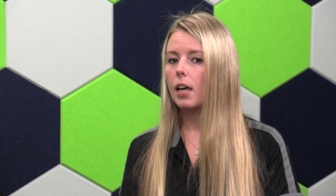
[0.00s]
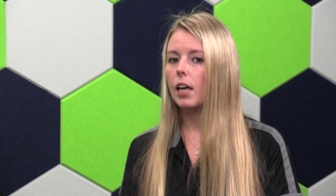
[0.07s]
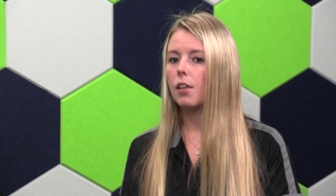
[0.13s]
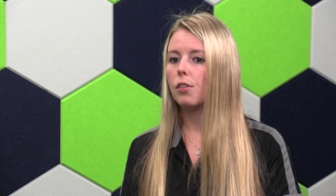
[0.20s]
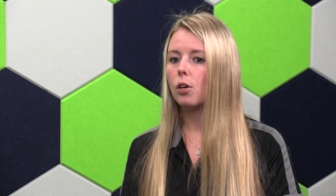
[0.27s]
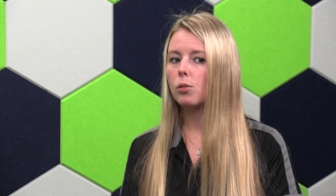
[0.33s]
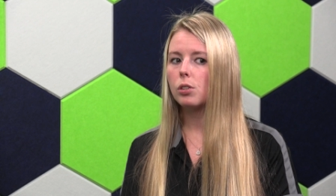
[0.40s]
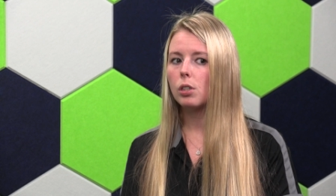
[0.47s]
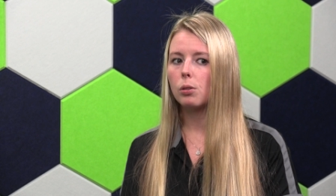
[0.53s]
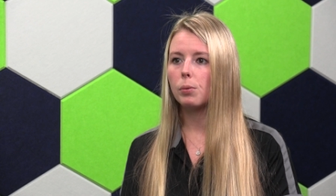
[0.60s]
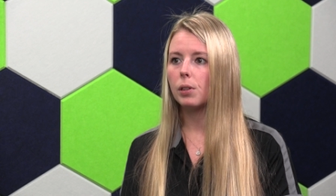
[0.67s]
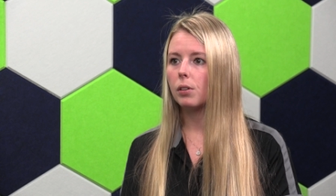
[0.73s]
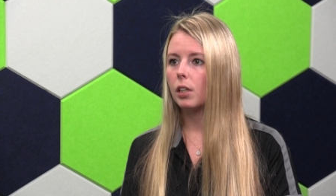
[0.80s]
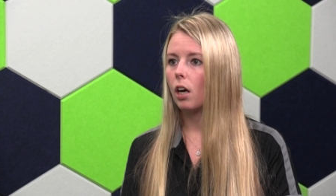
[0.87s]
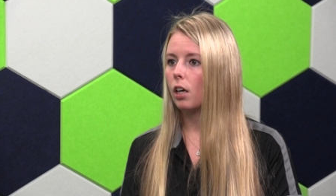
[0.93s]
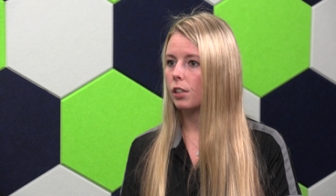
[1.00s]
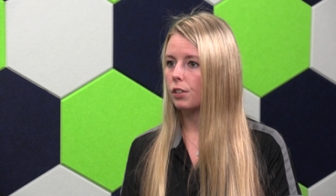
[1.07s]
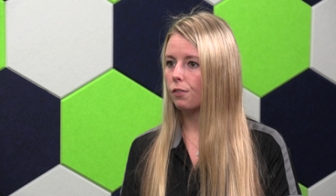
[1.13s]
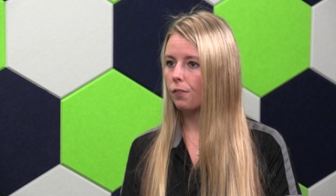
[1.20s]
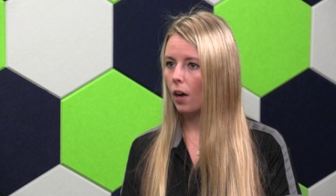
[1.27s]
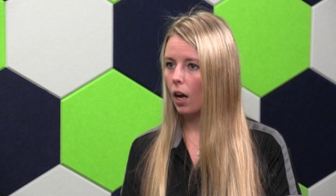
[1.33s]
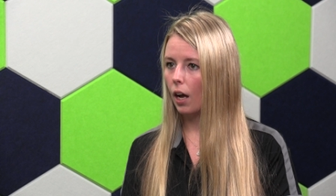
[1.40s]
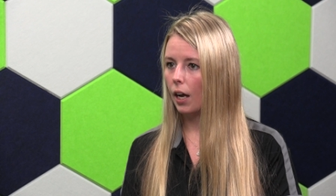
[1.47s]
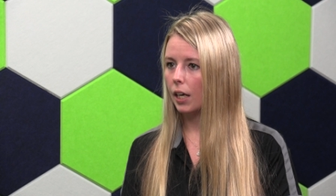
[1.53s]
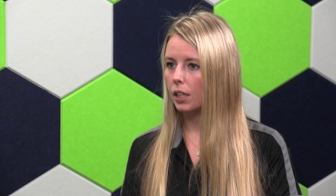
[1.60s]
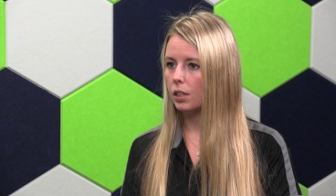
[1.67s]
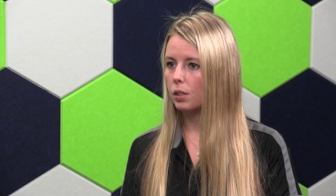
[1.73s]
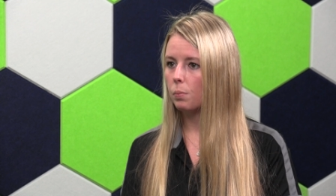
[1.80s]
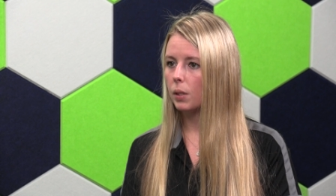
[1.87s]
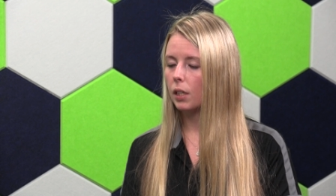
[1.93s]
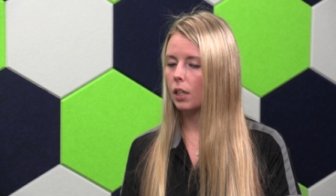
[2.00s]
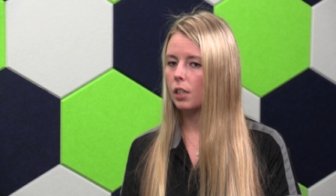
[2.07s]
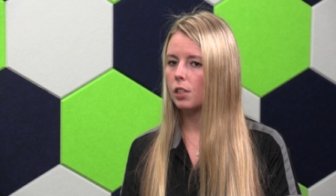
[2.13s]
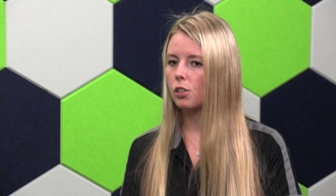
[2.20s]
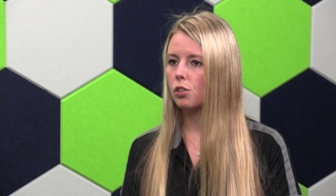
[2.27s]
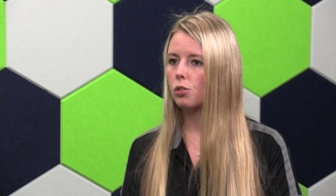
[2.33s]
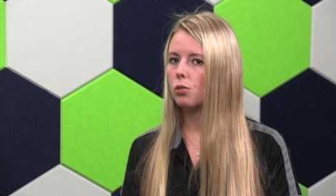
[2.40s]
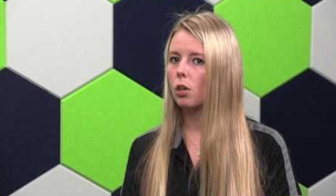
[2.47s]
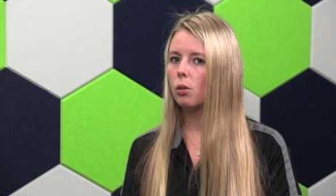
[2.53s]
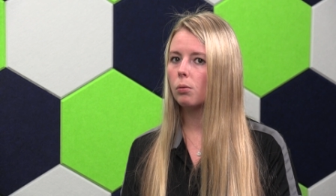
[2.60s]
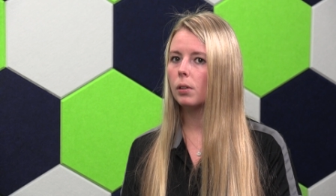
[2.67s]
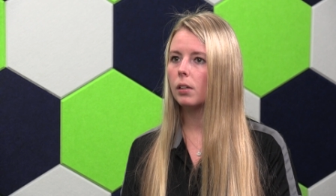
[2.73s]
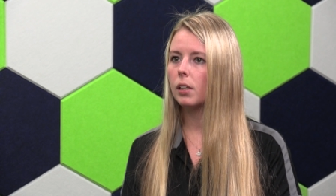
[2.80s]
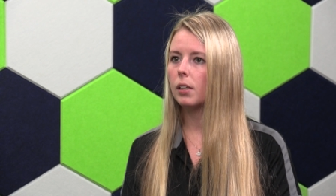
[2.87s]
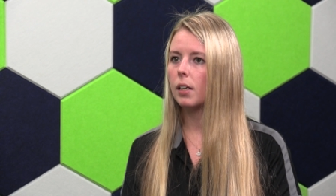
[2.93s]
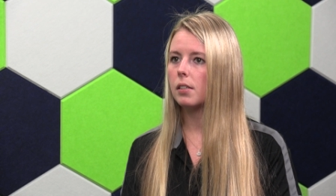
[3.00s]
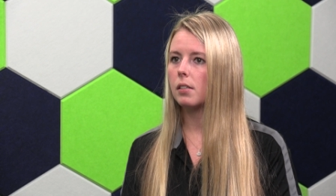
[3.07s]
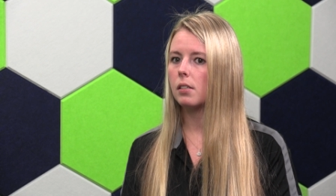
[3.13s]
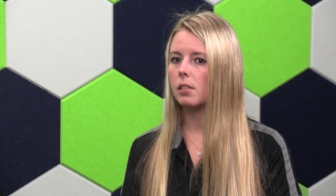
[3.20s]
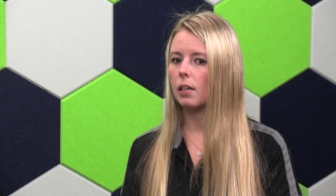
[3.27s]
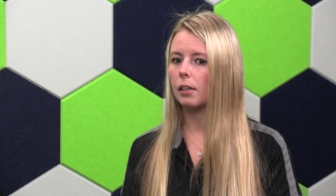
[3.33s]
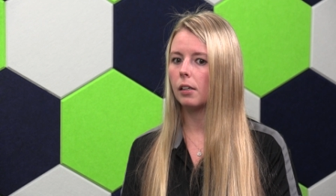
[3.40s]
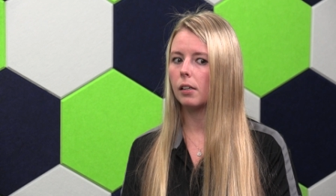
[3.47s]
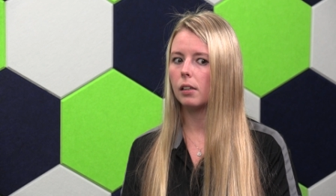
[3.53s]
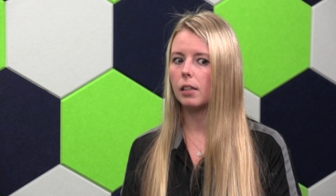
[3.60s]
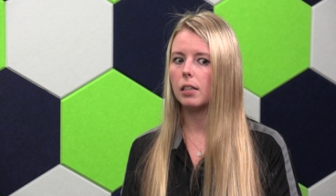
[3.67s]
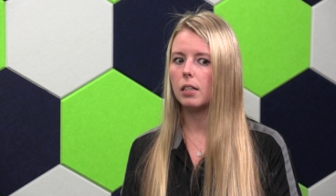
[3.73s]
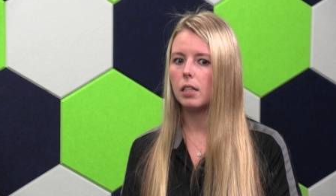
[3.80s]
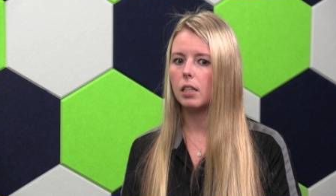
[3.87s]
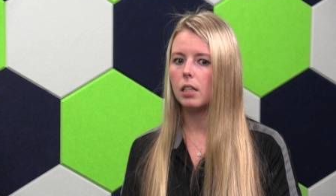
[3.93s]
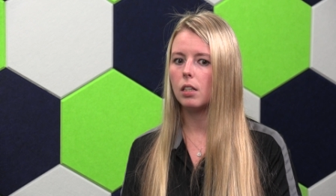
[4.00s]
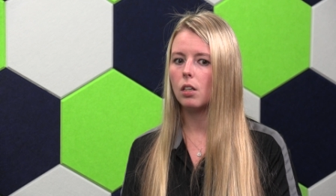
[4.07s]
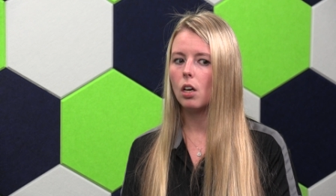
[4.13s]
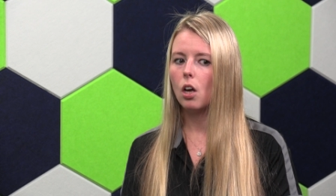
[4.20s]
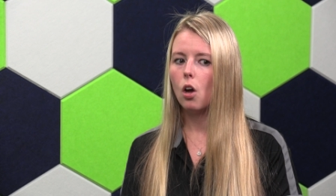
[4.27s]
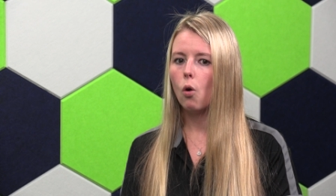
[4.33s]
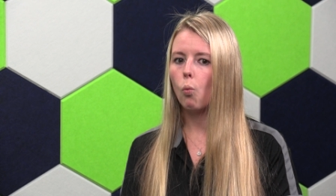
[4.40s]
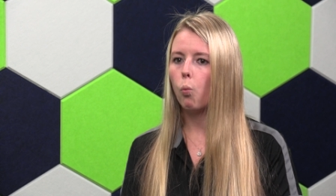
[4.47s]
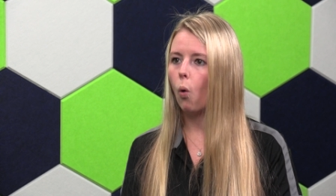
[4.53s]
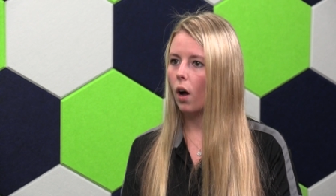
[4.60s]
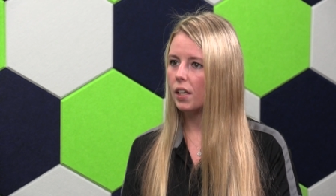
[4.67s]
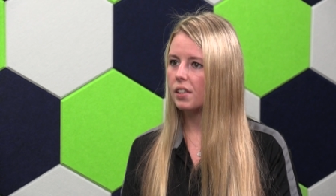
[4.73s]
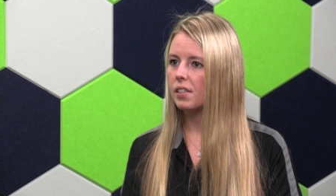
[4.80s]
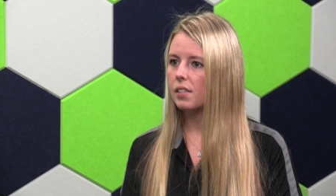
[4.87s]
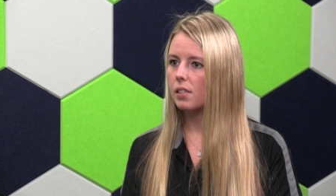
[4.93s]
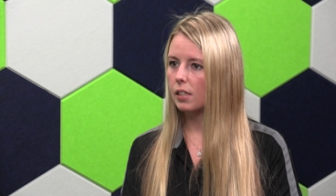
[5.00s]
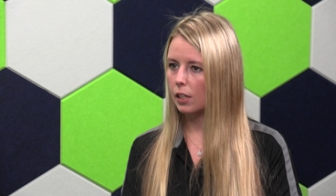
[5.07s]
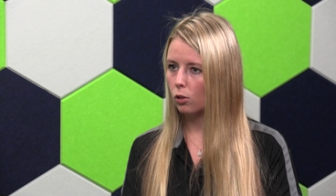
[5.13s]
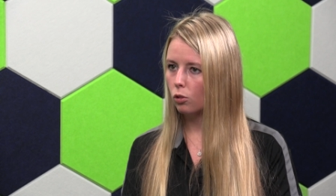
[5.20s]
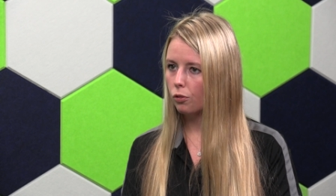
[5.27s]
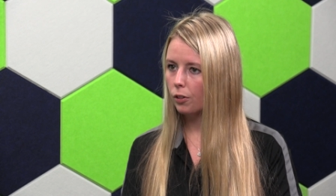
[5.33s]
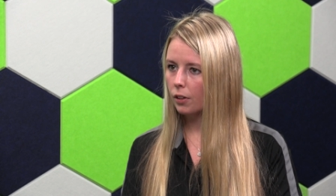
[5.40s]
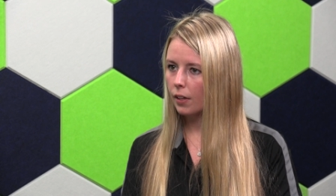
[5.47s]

And those are really hard to find because you don't really necessarily need one skill for